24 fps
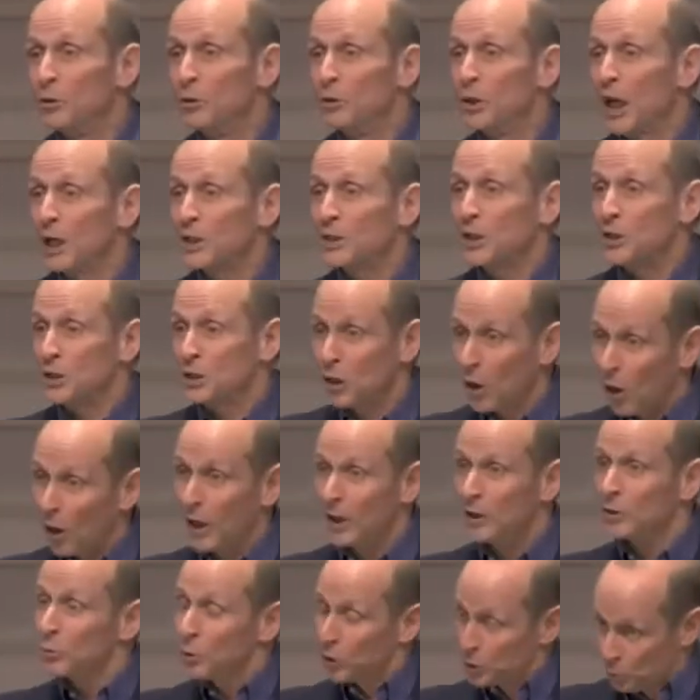justice
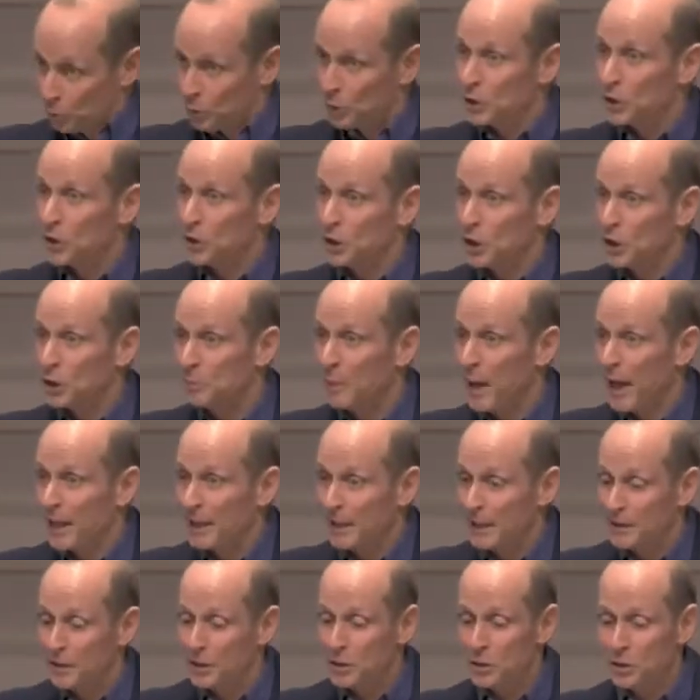garden, which we're just
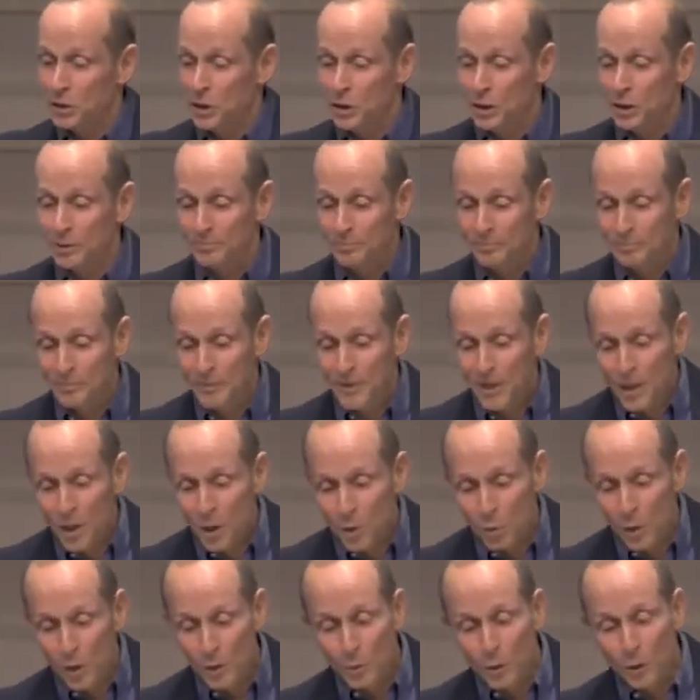expanding this year.
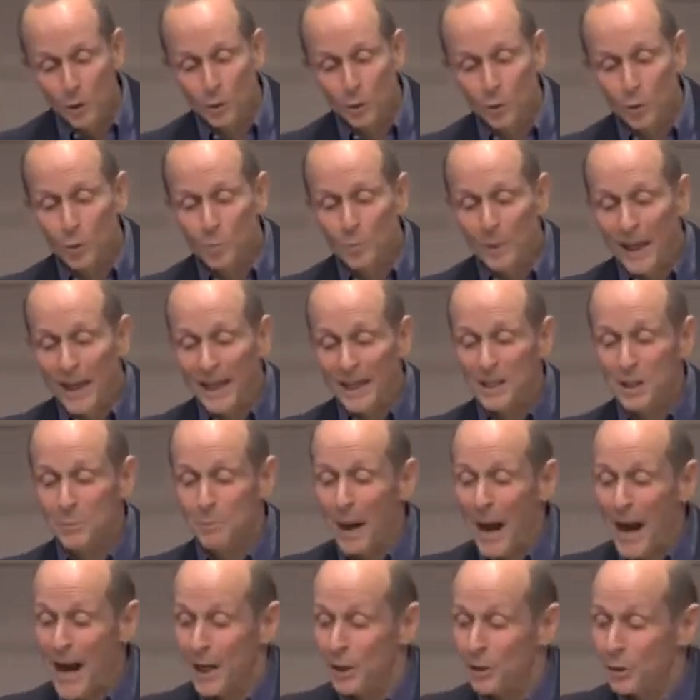We recoup
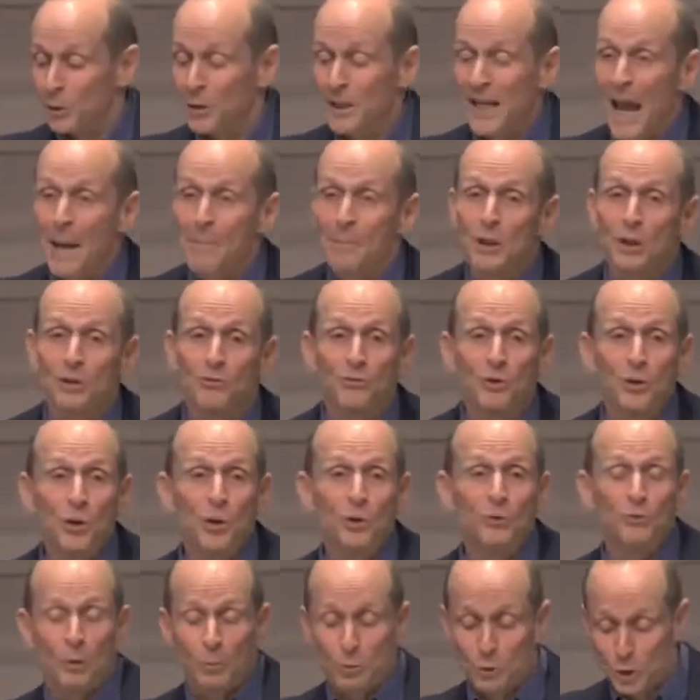expired or damaged
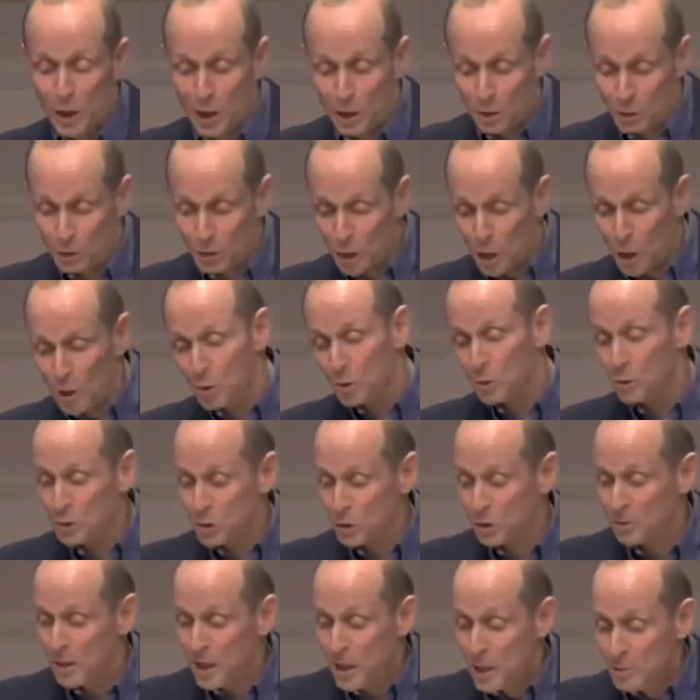food from Trader
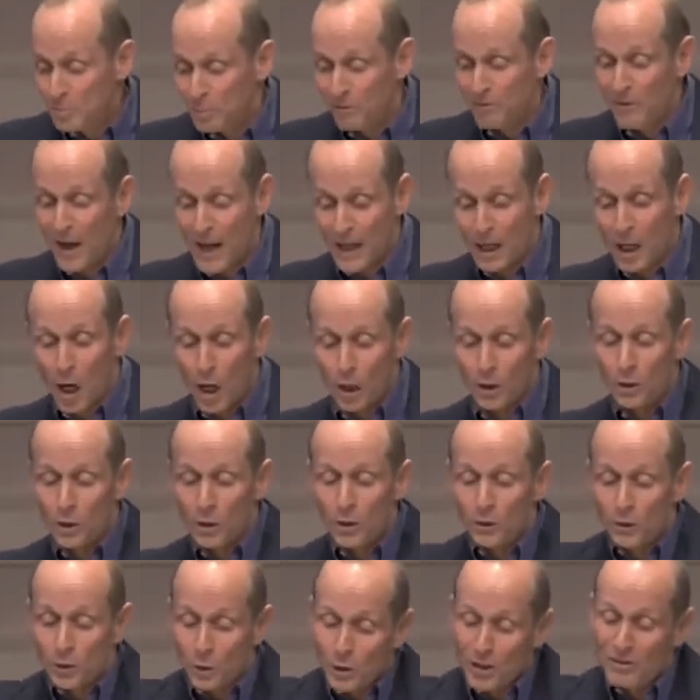Joe's, provide
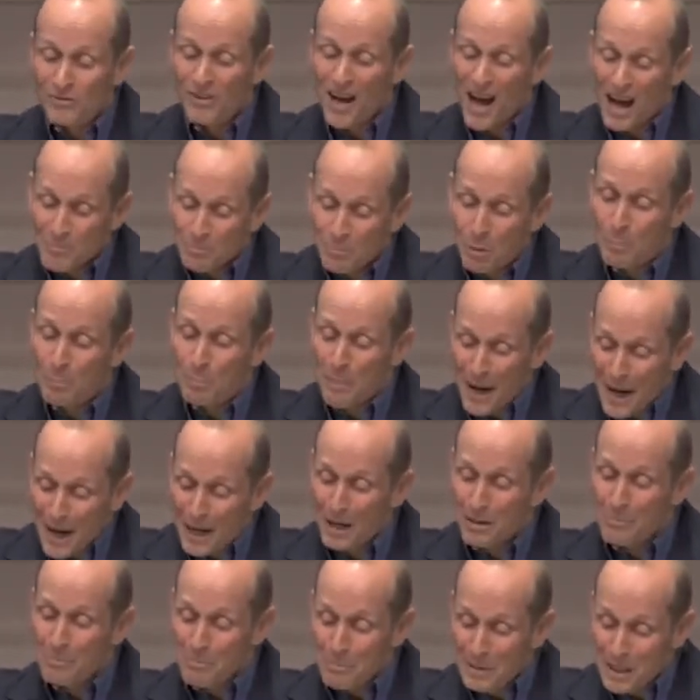135
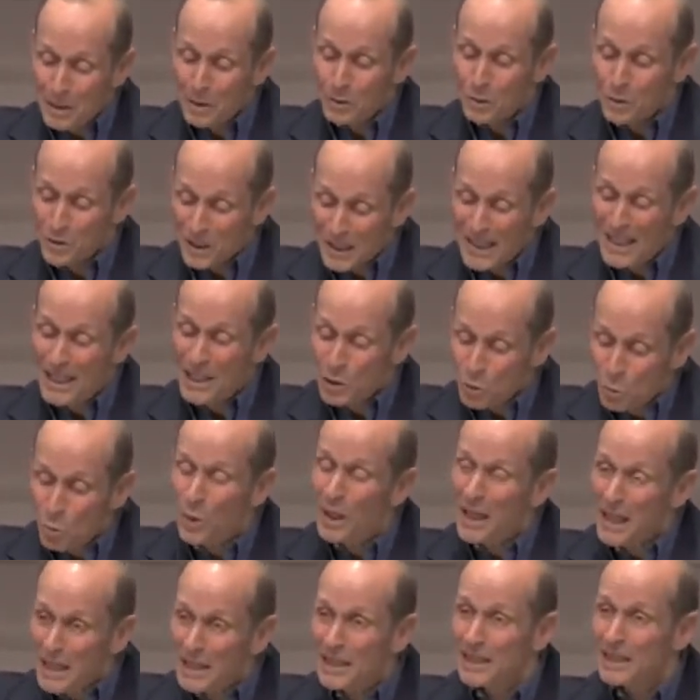prepared meals each
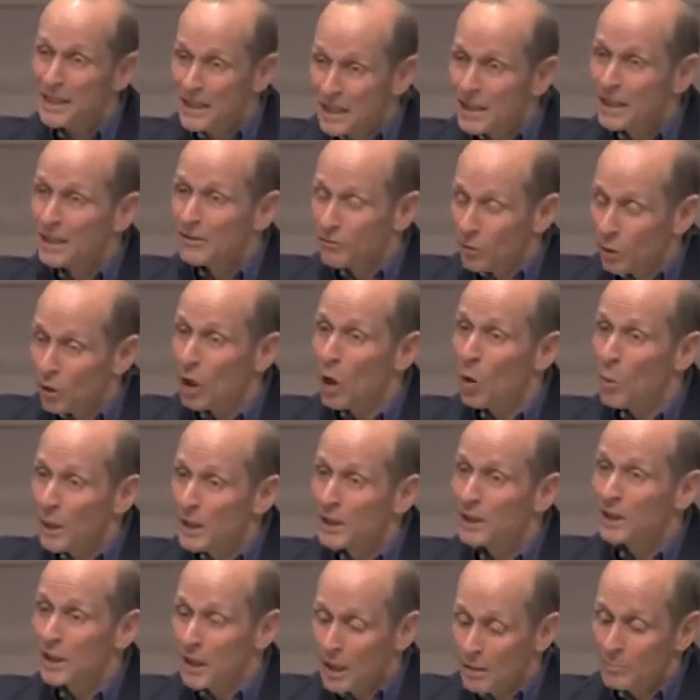week for
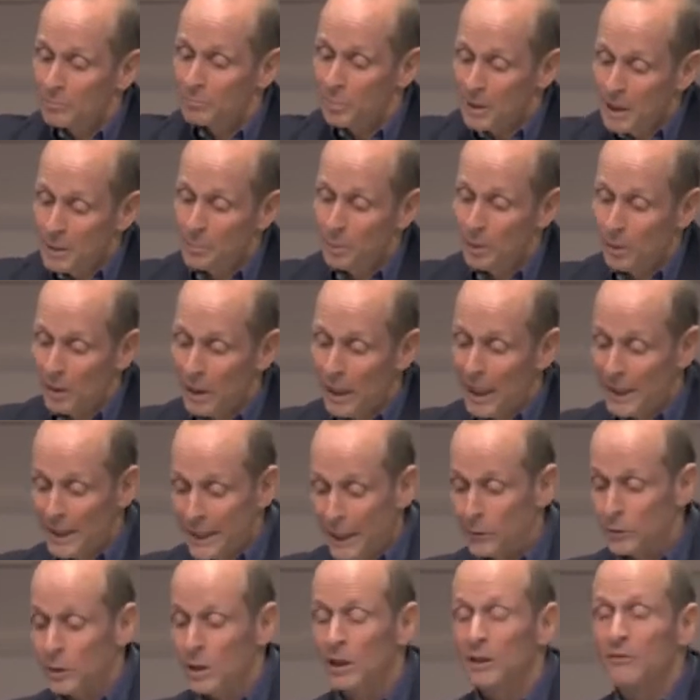low-income people and
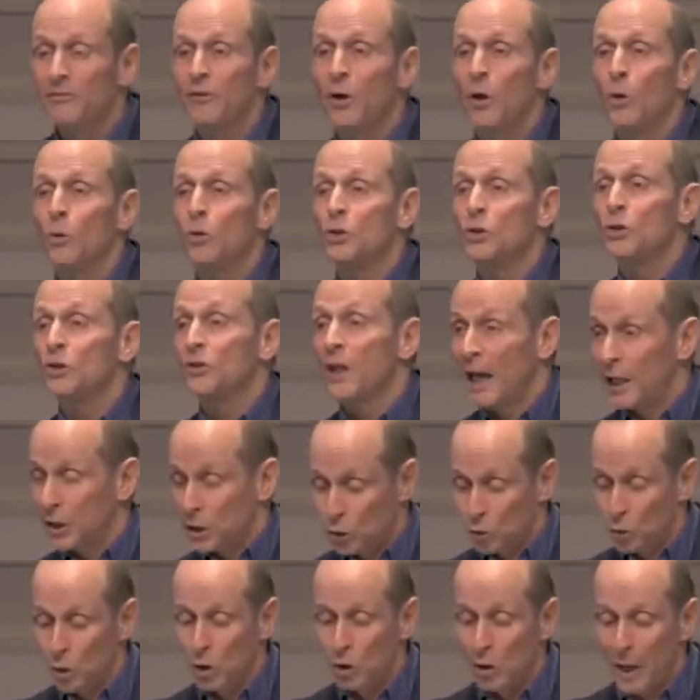elderly folks, thanks
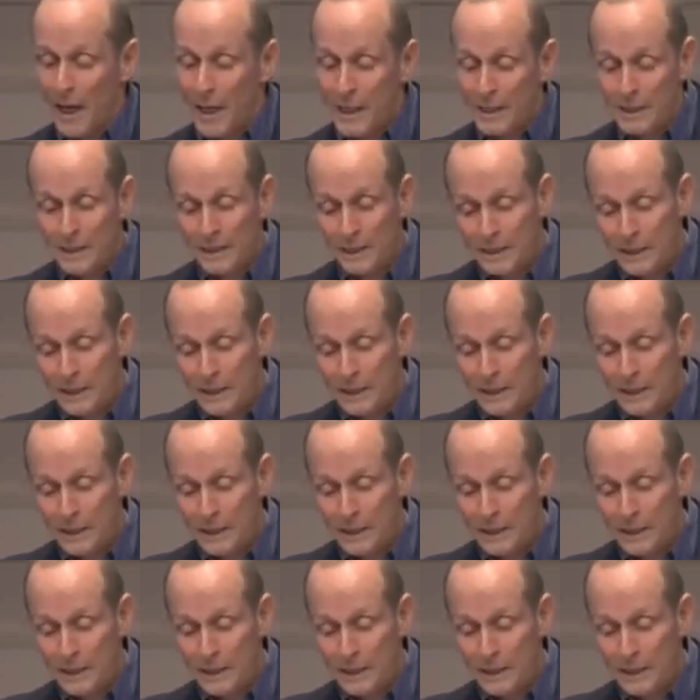to a grant,